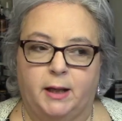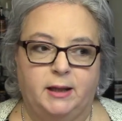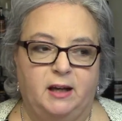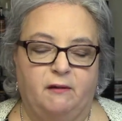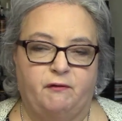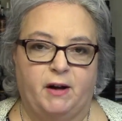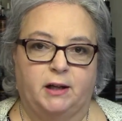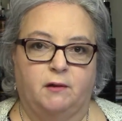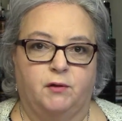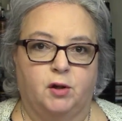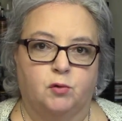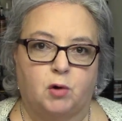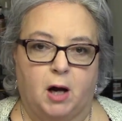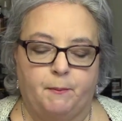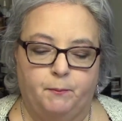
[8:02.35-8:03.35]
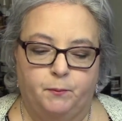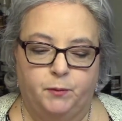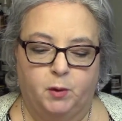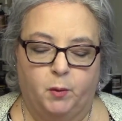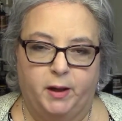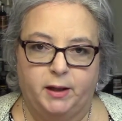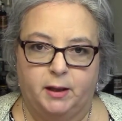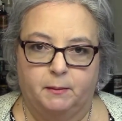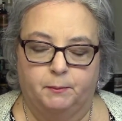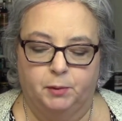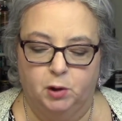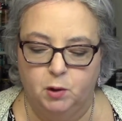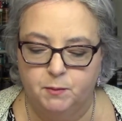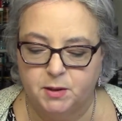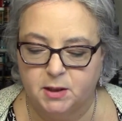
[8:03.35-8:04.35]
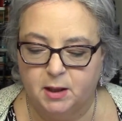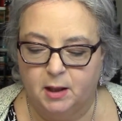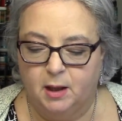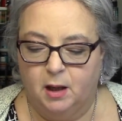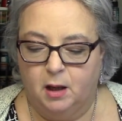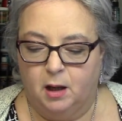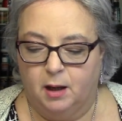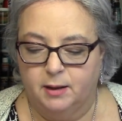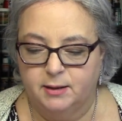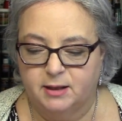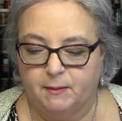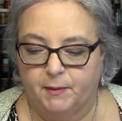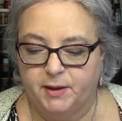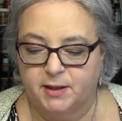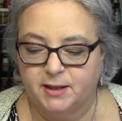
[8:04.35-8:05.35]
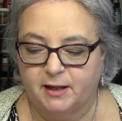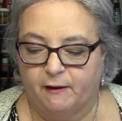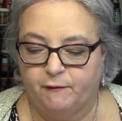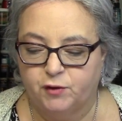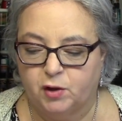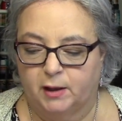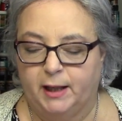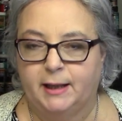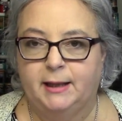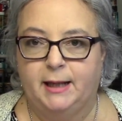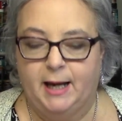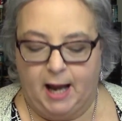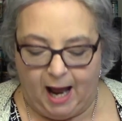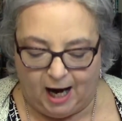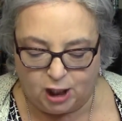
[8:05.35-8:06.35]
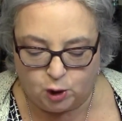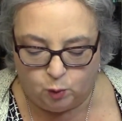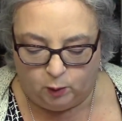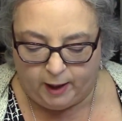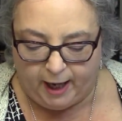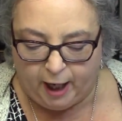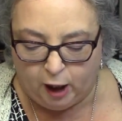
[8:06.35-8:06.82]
like the effect of the drop, the way that it blooms on some of the stuff. So I like the actual